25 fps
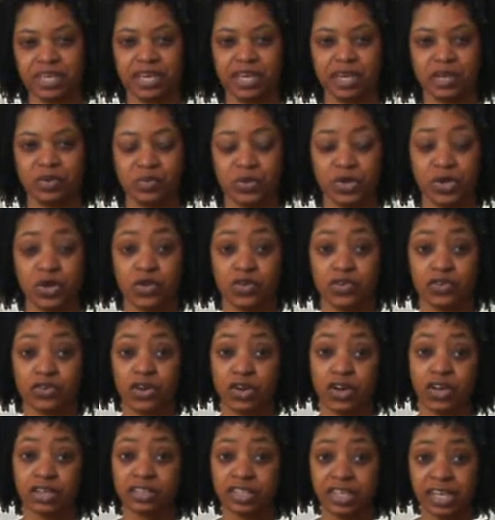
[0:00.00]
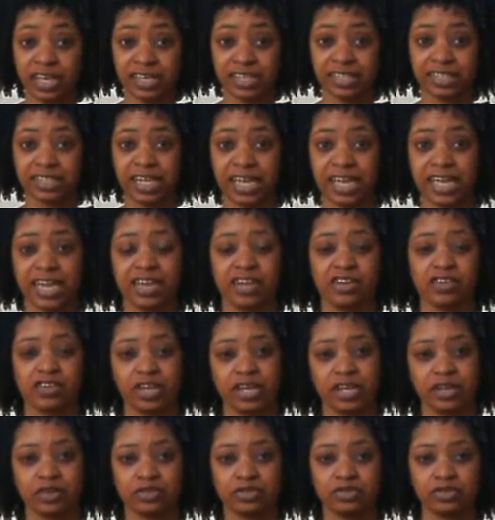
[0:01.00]
and we are an online hair
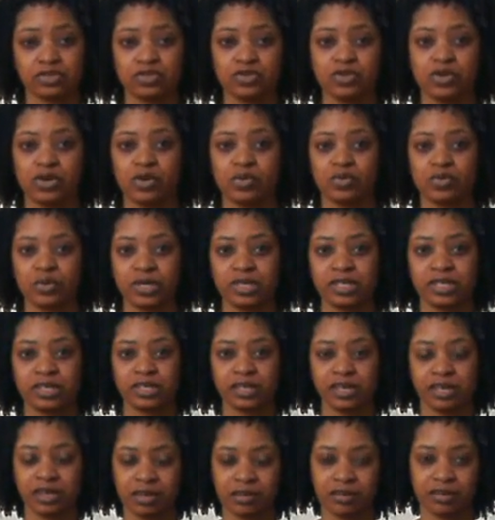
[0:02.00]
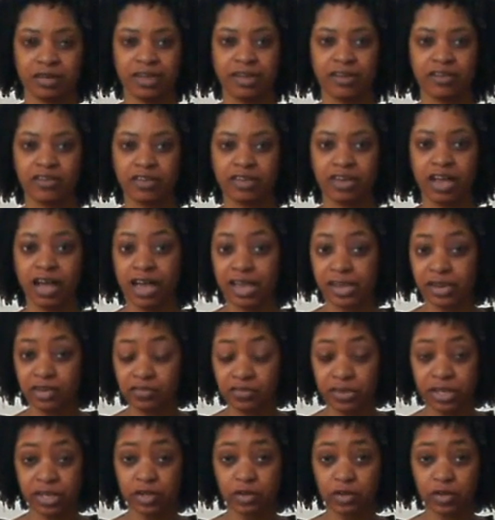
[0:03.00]
care store. We carry
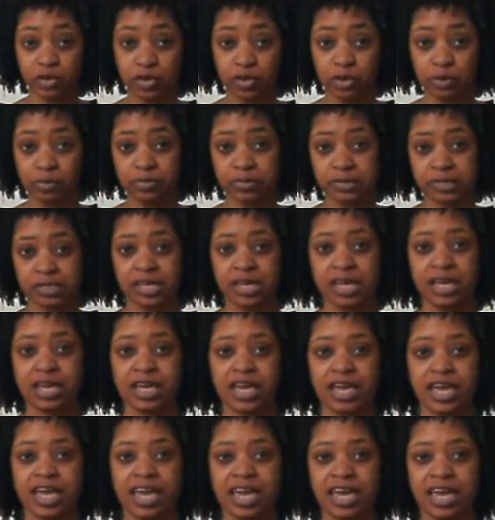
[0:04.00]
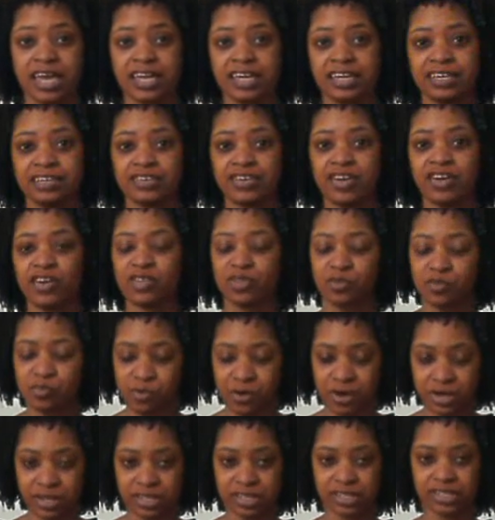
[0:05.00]
Ayurvedic herbs and other
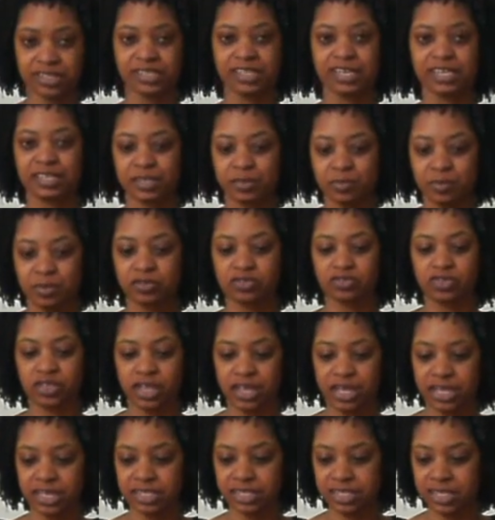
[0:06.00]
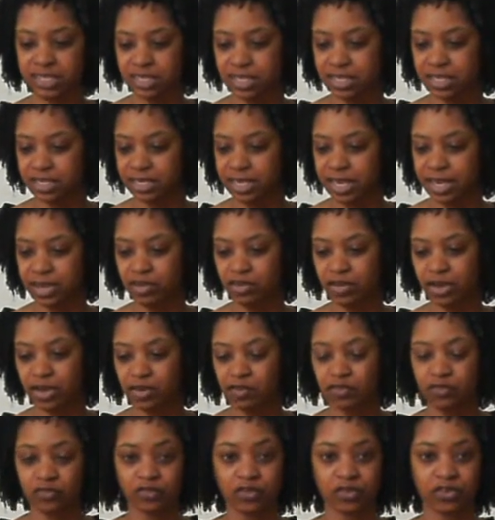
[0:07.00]
products that specialize in hair
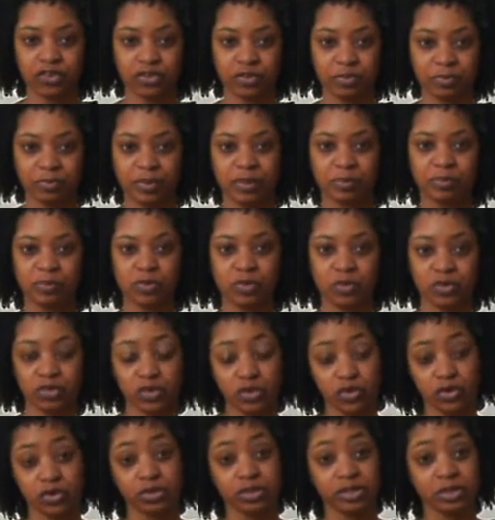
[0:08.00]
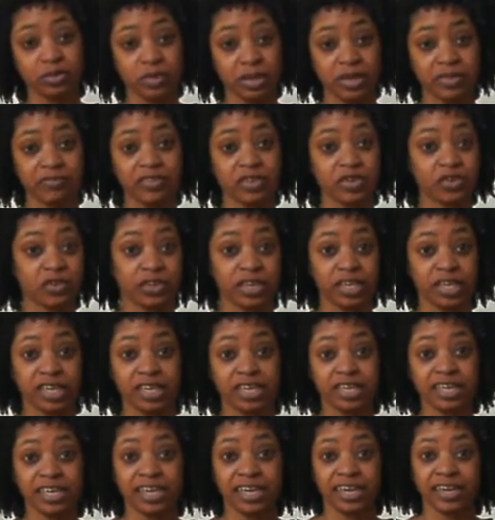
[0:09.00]
care for people with curly, wavy, or
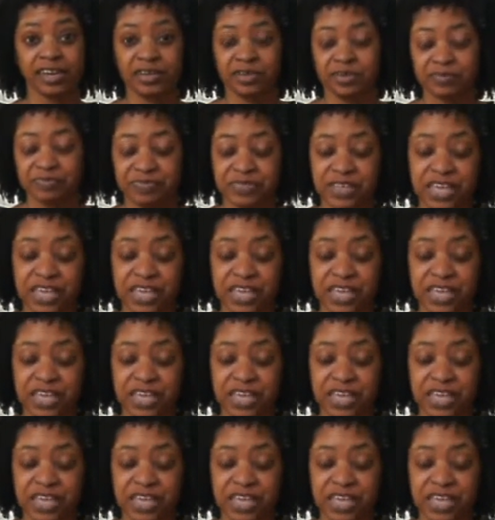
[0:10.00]
kinky hair.